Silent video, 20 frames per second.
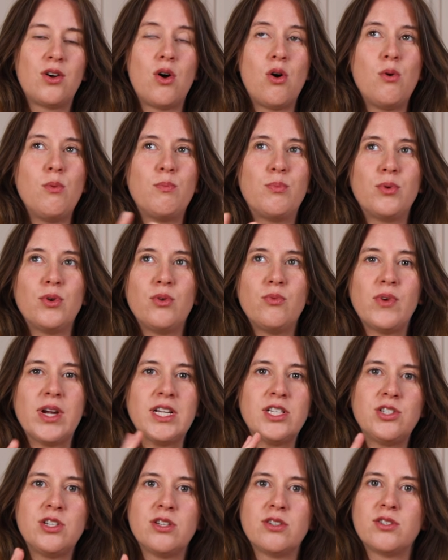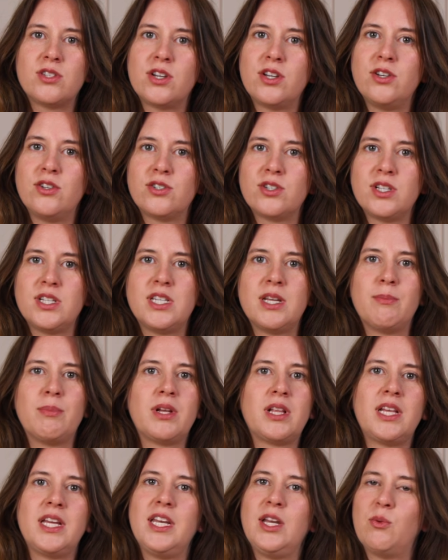Cold brew ratios are usually
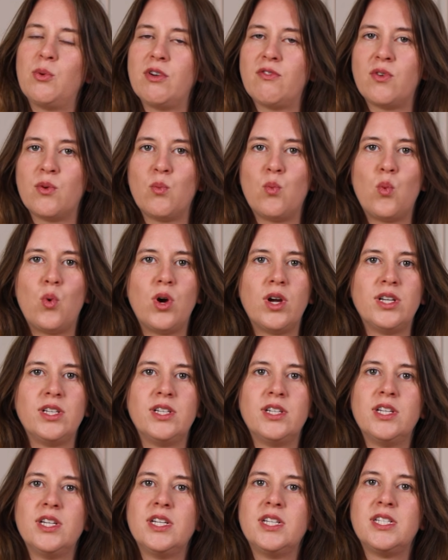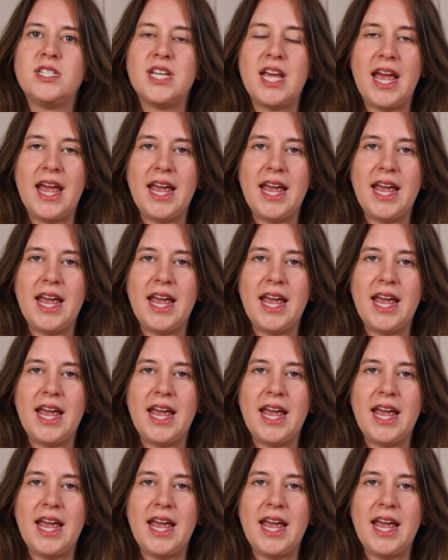typically anywhere from 1 to